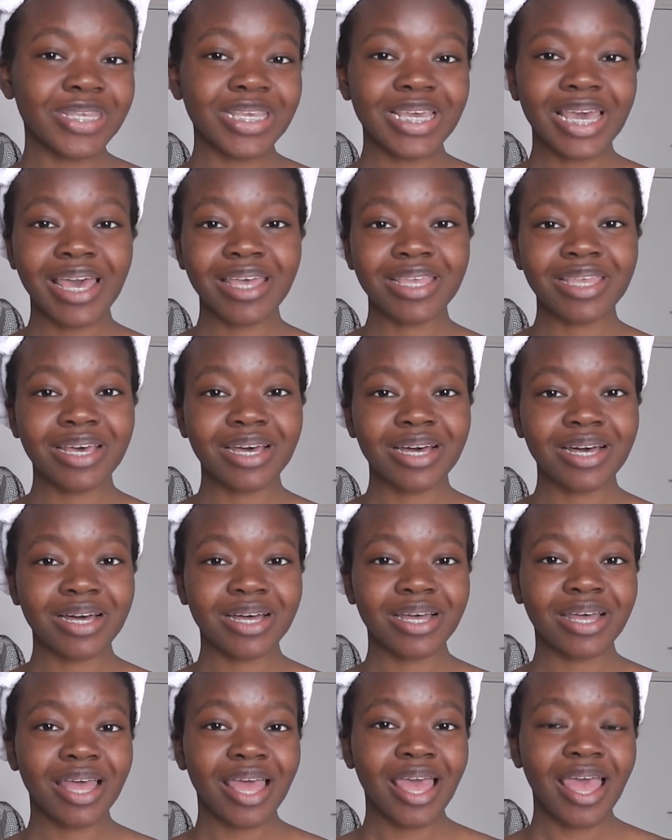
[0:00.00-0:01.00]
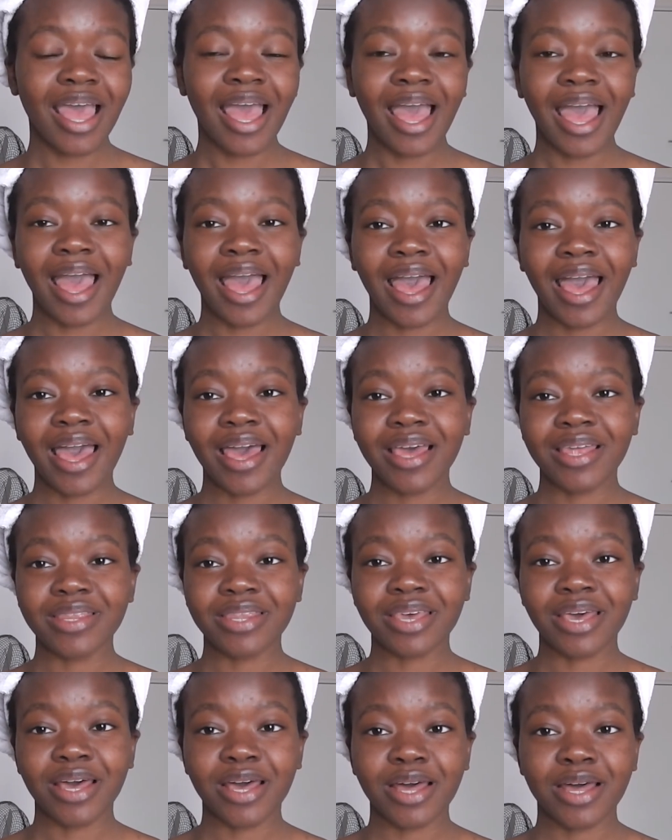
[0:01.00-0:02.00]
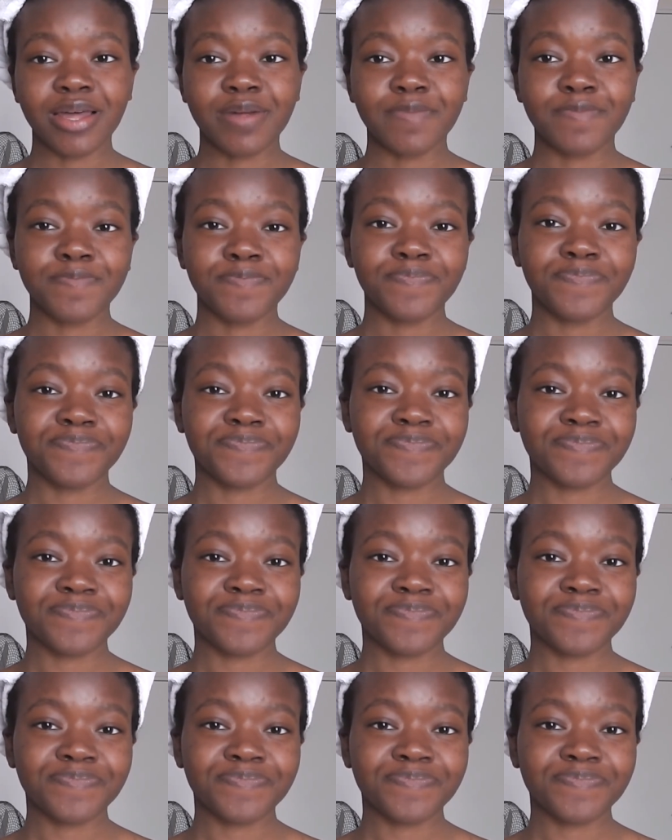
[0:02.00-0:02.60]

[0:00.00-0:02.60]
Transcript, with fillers: together and um,